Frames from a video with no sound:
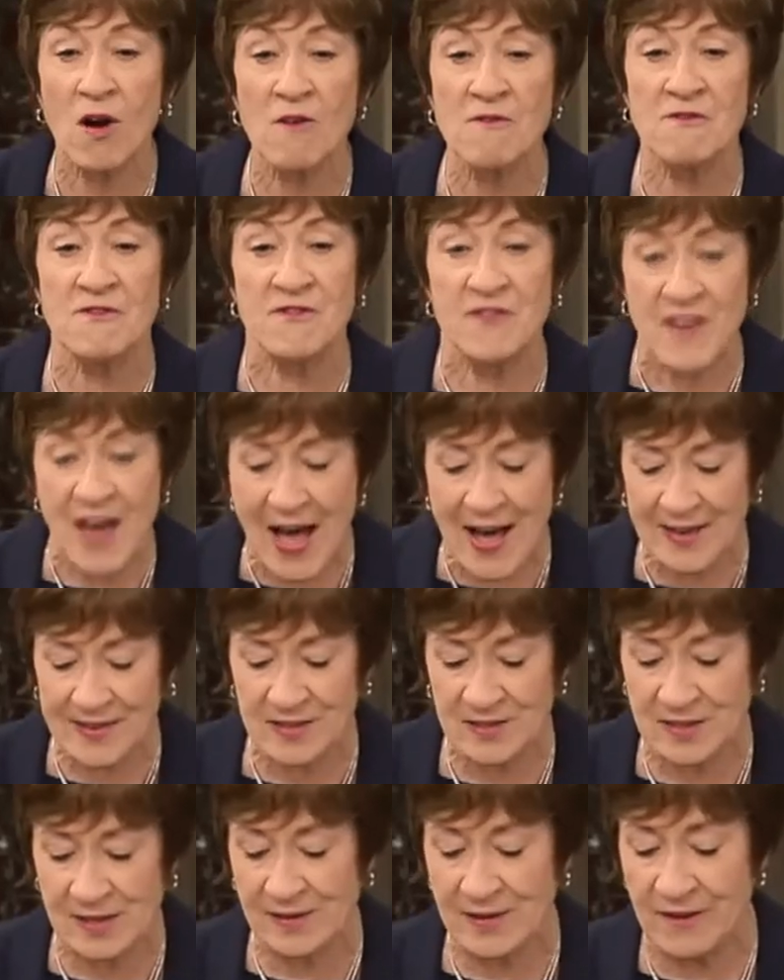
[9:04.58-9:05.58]

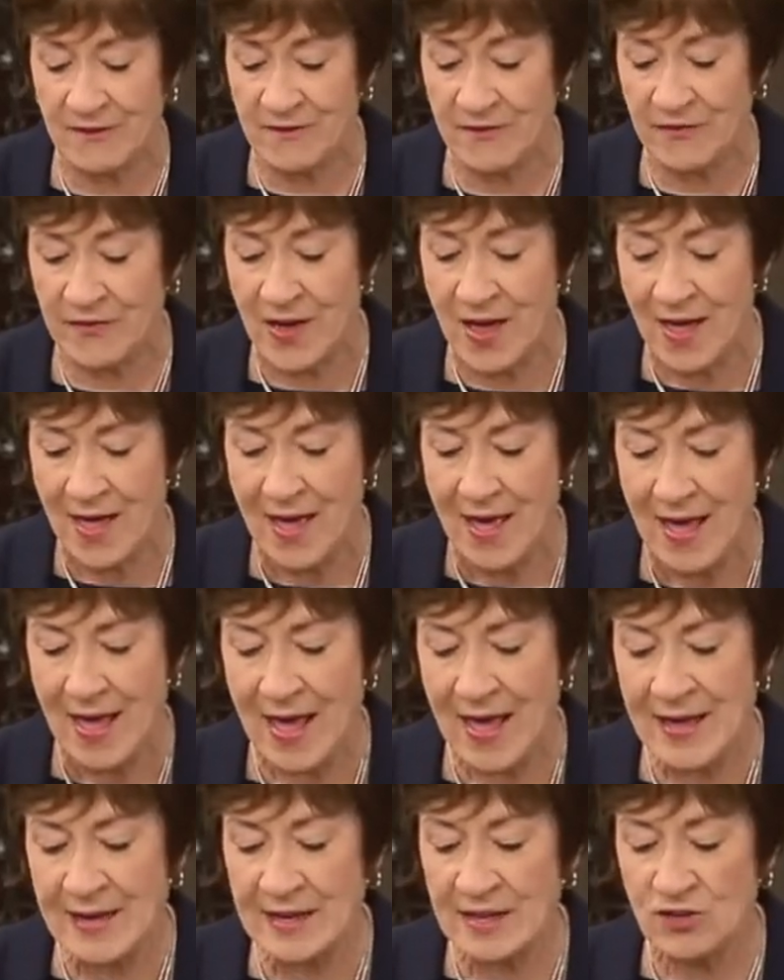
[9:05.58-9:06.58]
effective
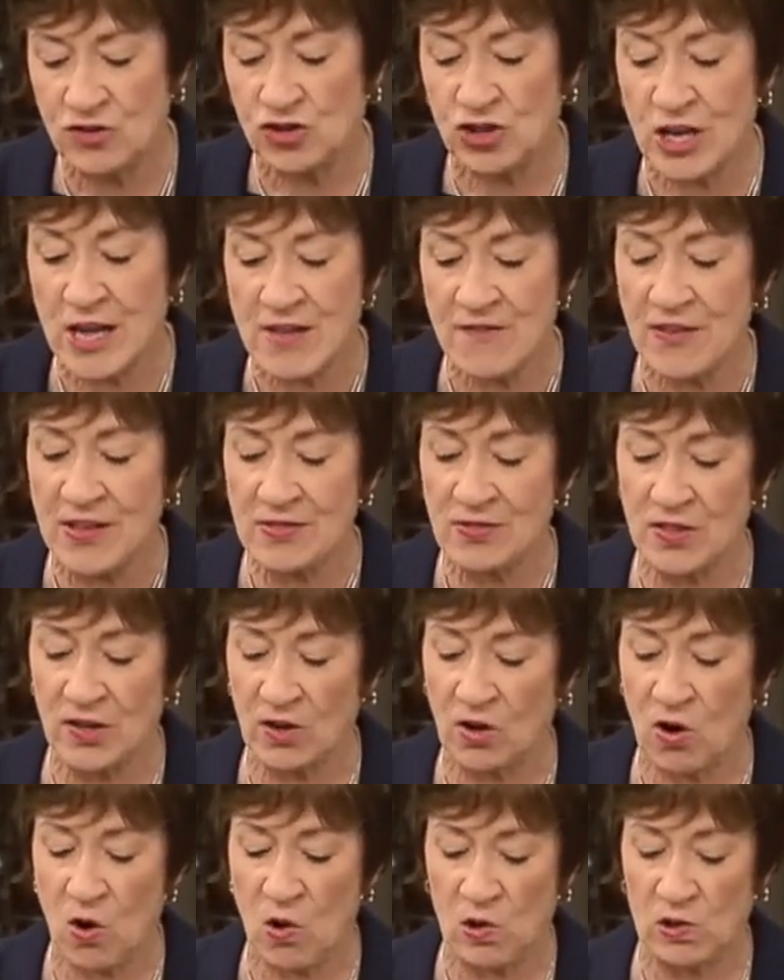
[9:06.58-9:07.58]
in achieving the
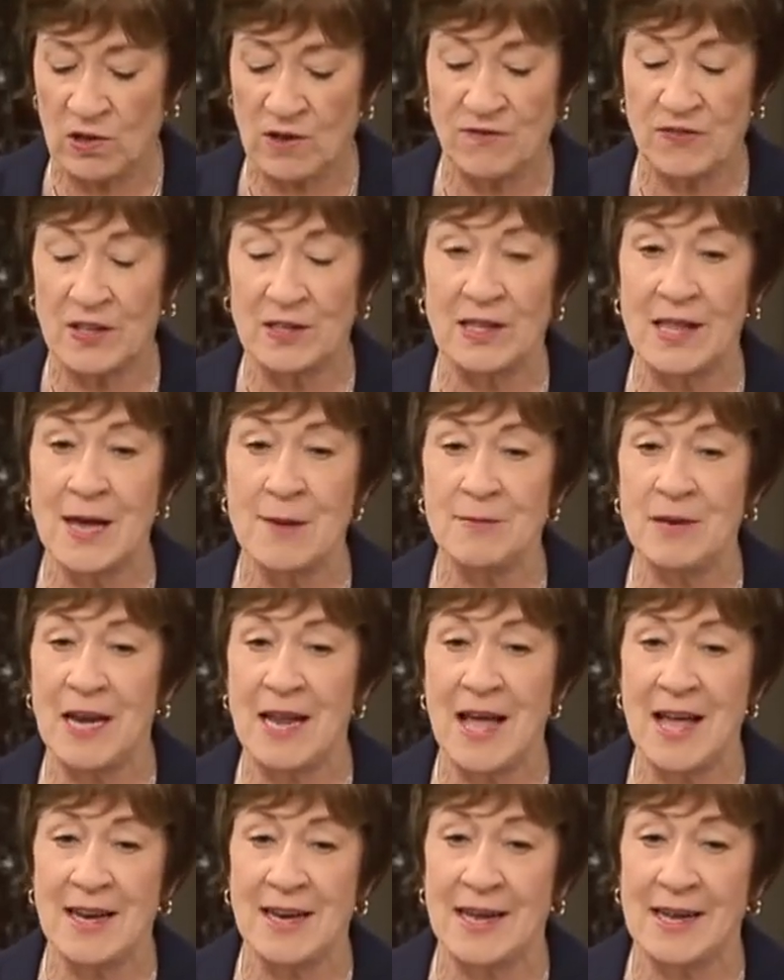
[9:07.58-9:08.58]
goal of
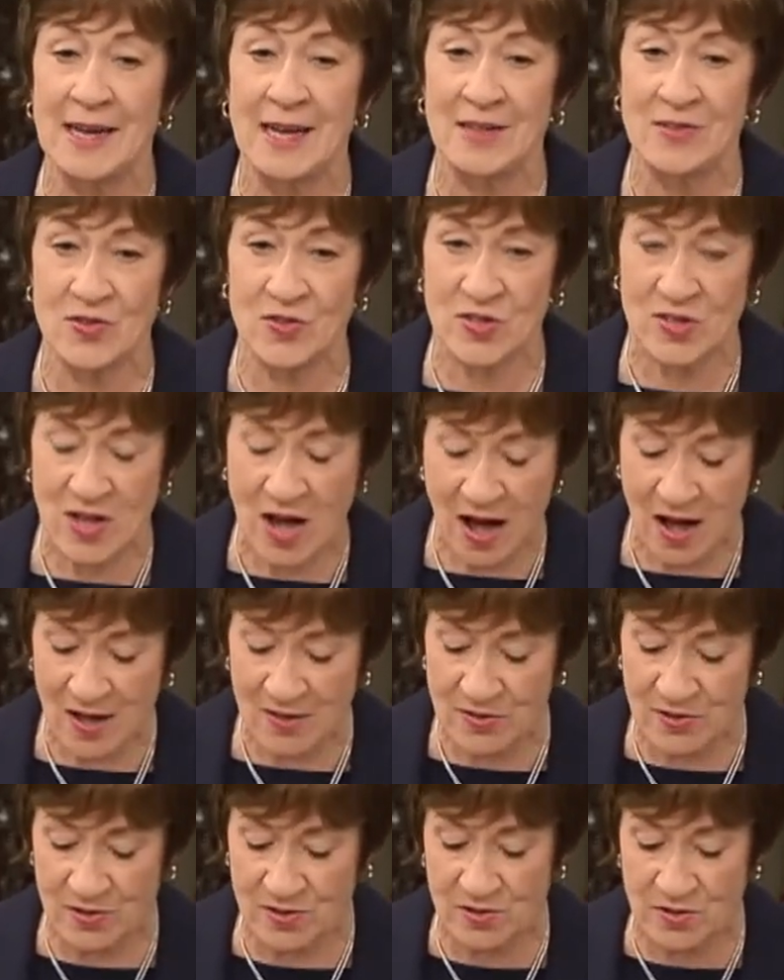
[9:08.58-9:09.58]
eliminating
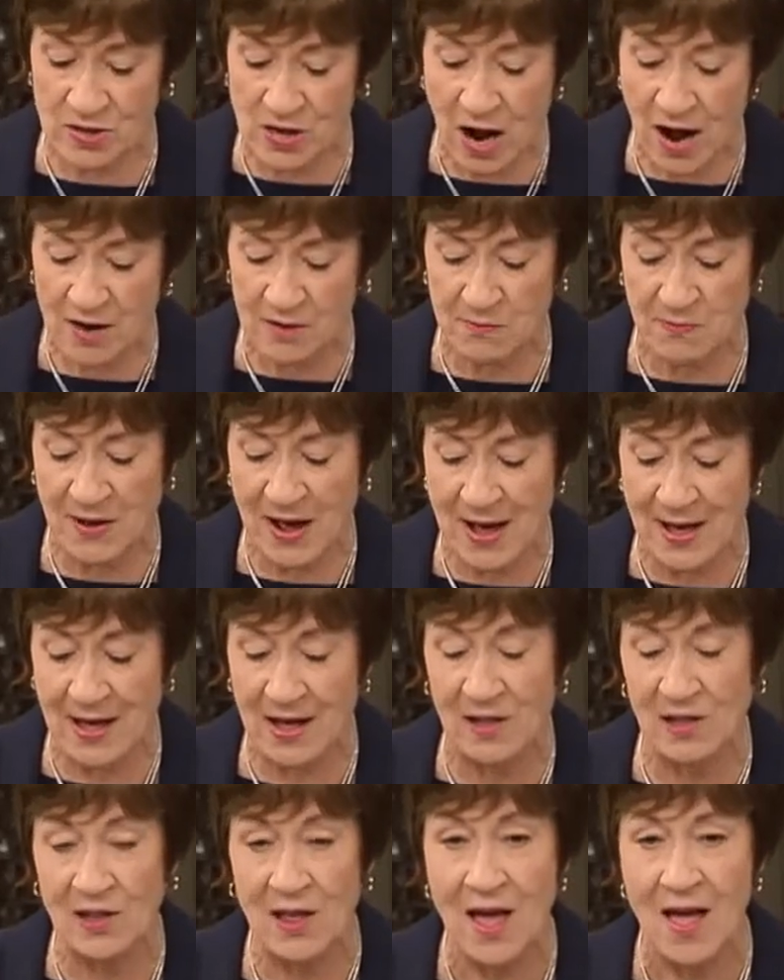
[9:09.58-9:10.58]
Assad's
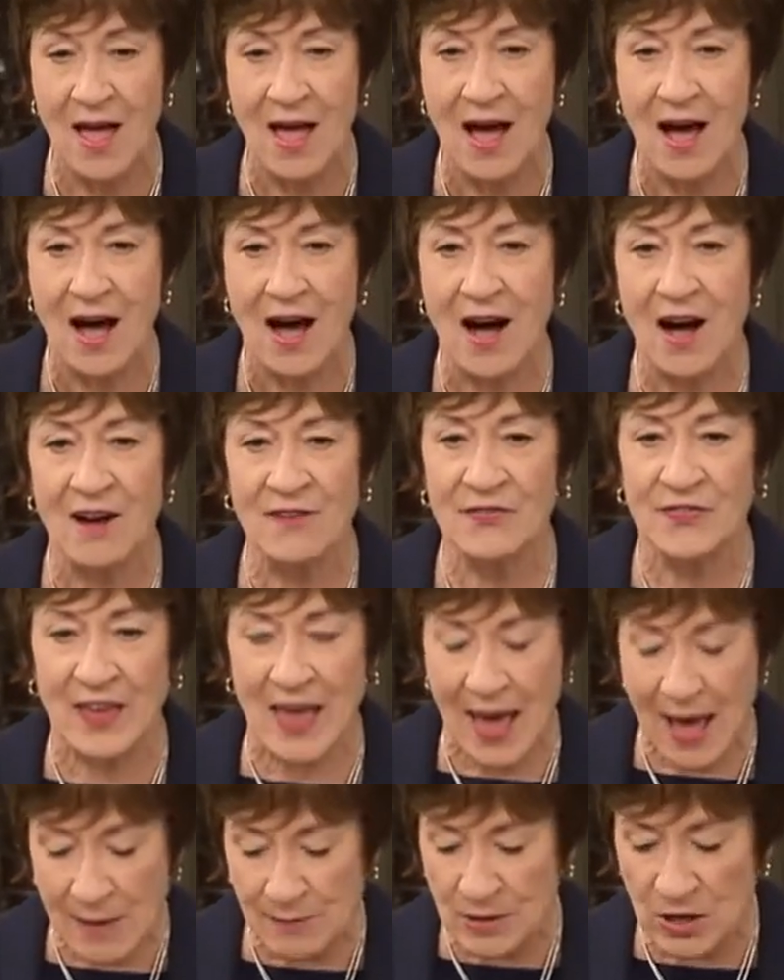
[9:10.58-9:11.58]
stockpile of
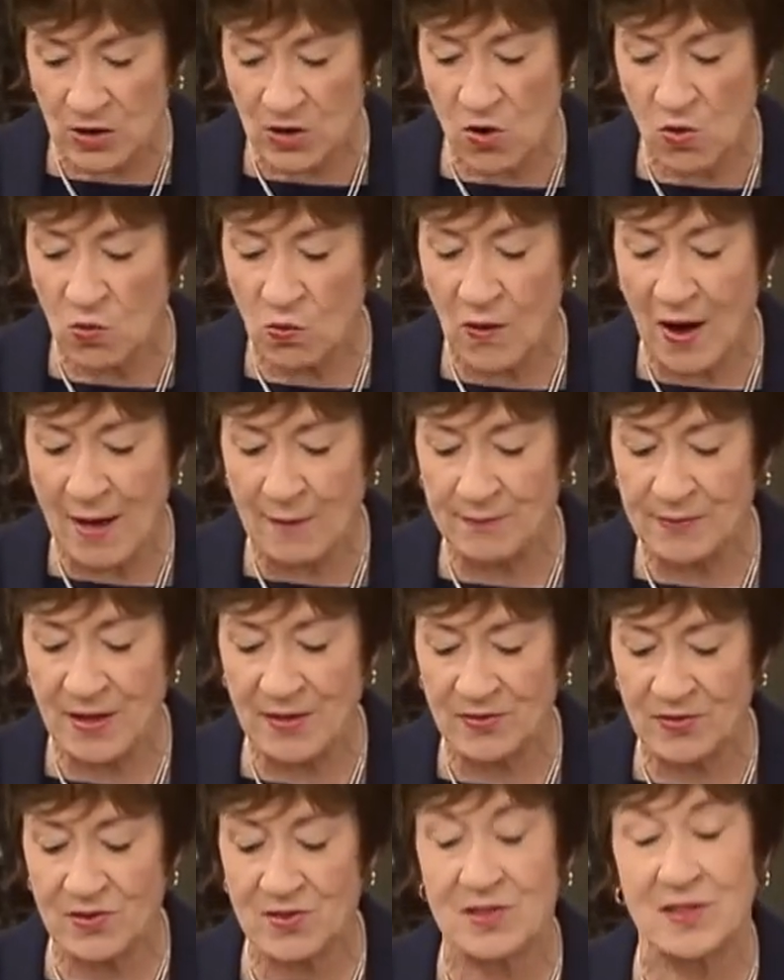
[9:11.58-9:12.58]
chemical
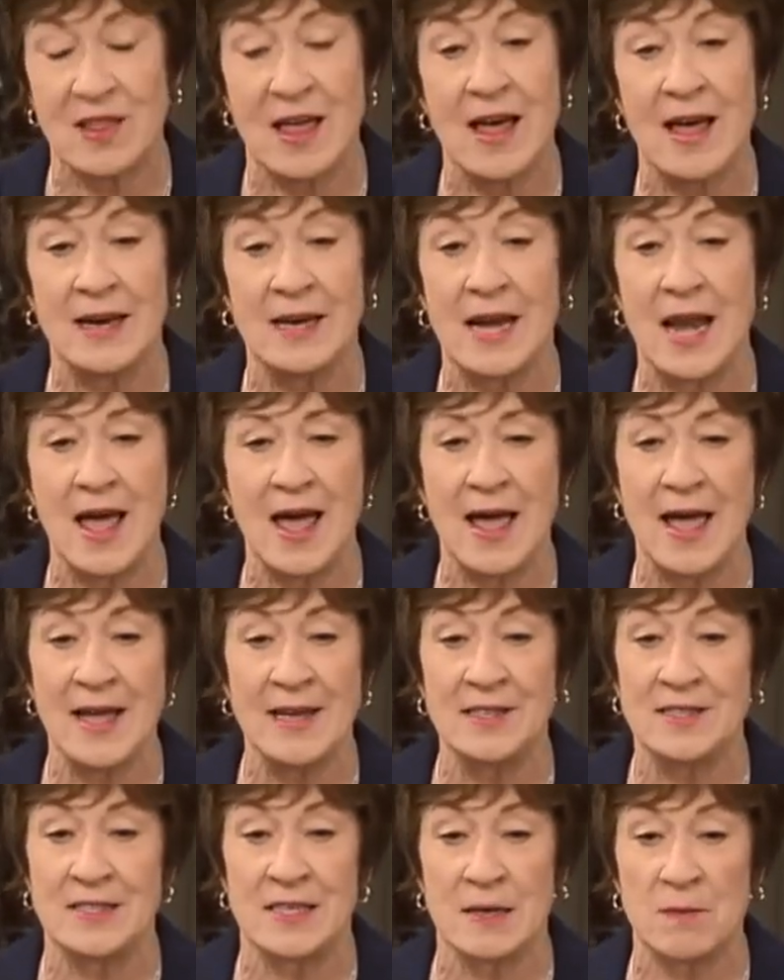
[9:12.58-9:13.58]
weapons than
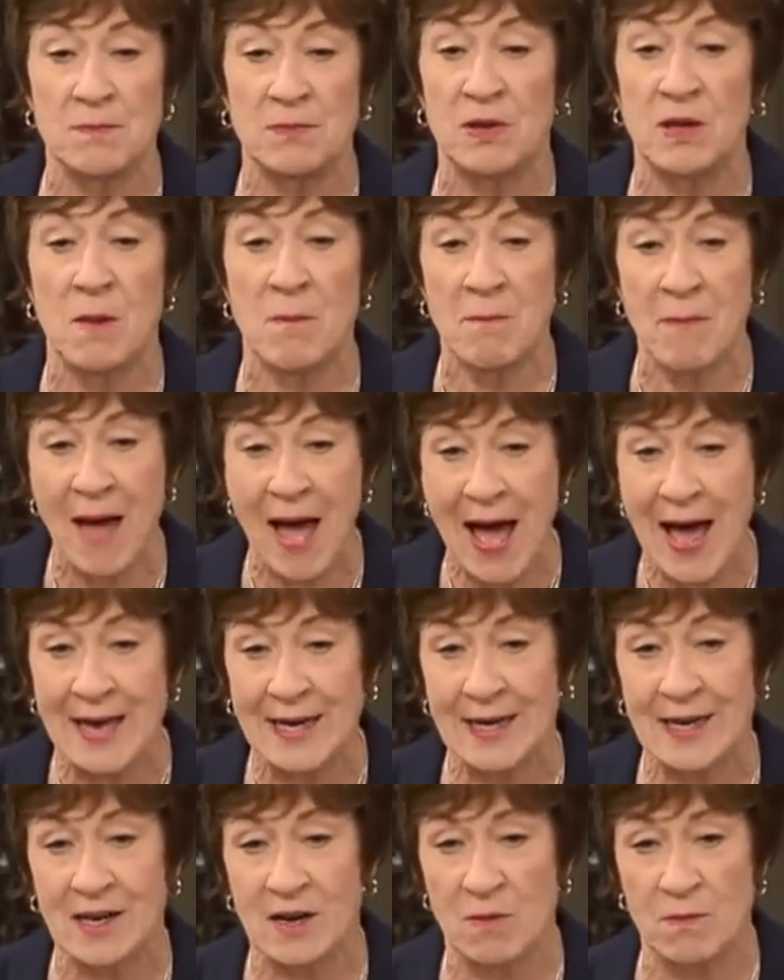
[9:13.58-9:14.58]
a
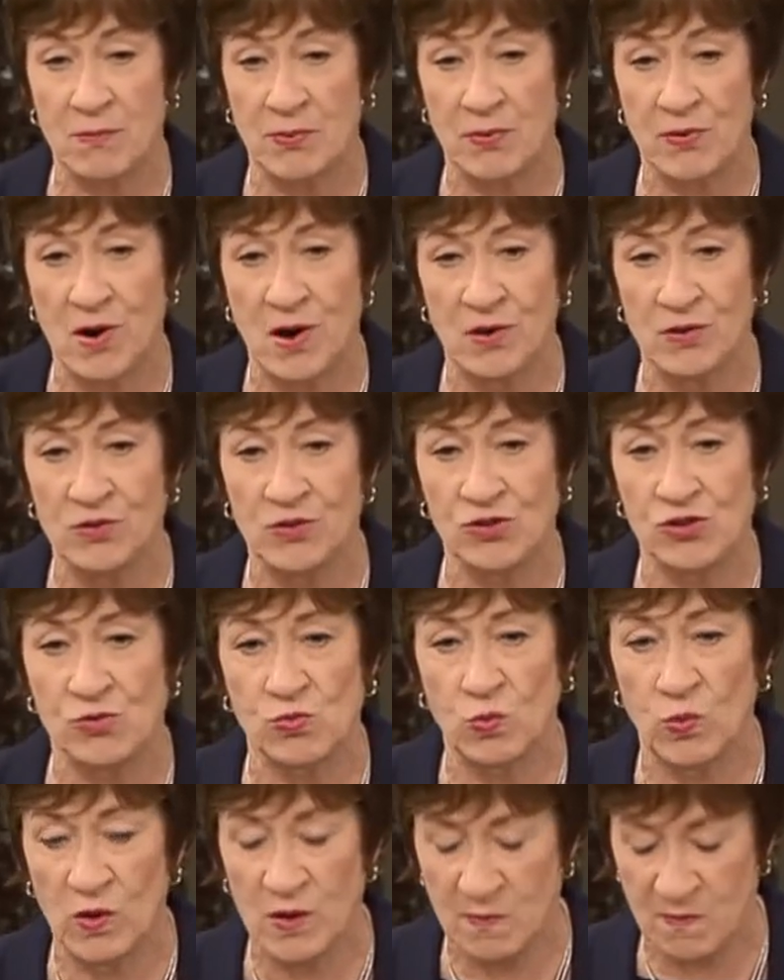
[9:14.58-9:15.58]
diplomatic approach
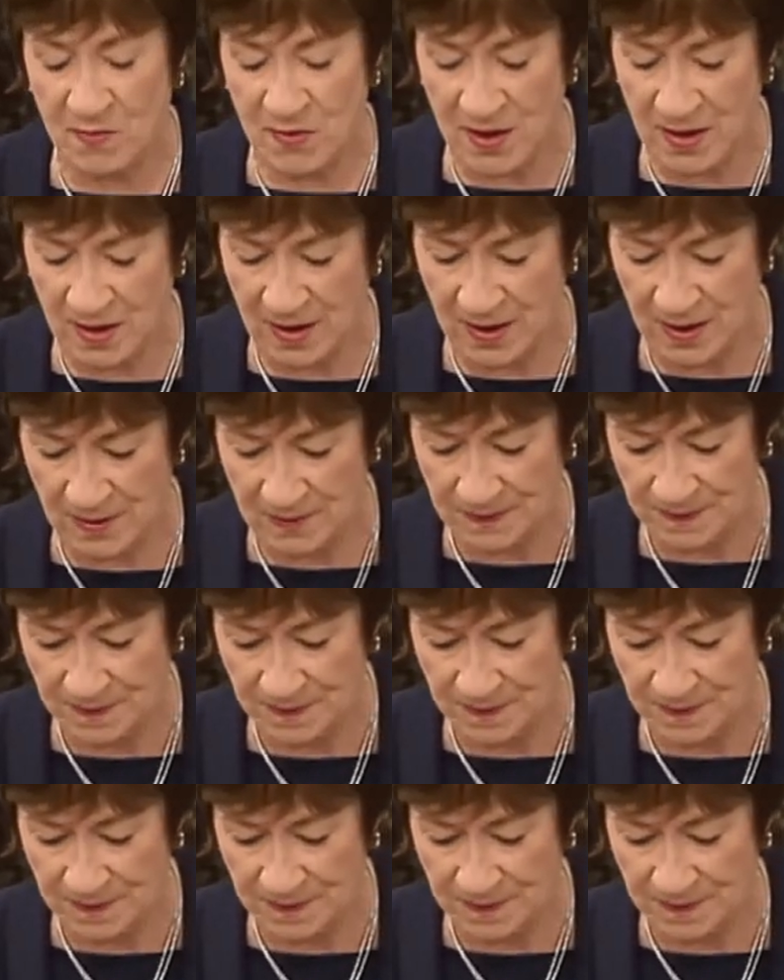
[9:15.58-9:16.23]
would be.